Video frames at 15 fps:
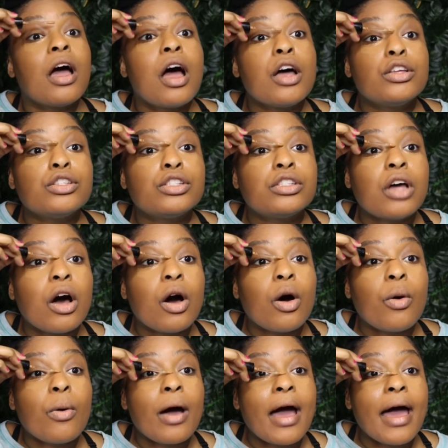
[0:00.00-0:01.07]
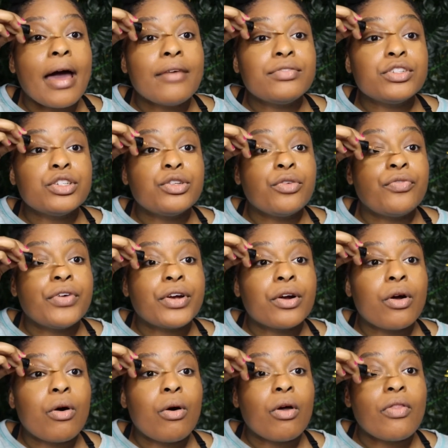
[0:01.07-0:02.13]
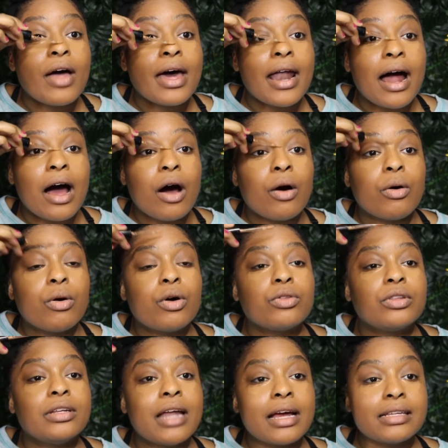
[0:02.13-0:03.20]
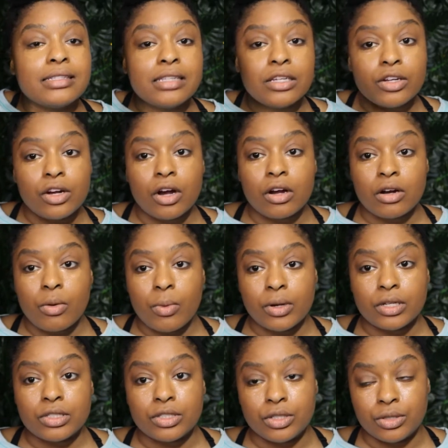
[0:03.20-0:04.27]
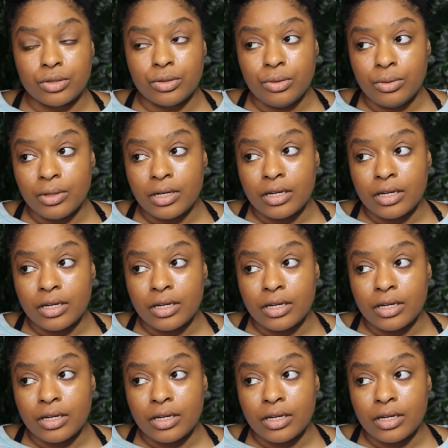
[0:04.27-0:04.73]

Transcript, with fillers: So after you figure all that out, the next thing you're going to want to do